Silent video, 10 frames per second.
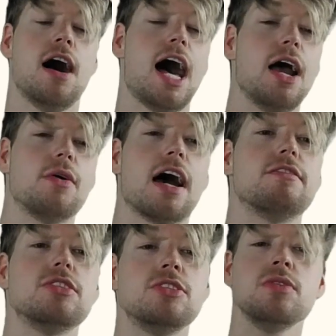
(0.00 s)
I would
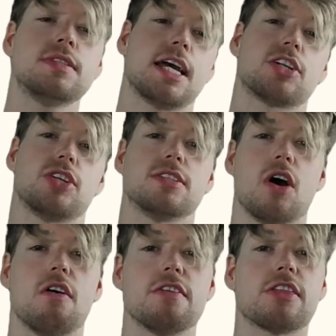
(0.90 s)
have 2 sections
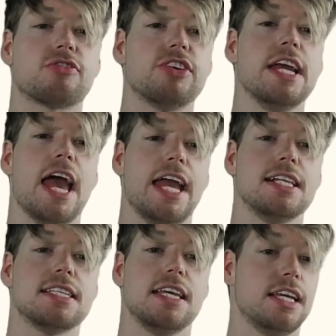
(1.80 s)
of
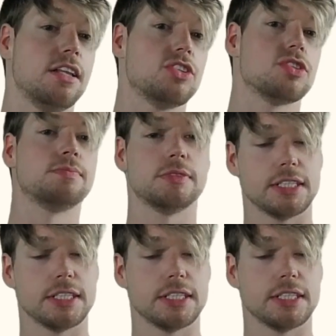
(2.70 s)
3/8 each,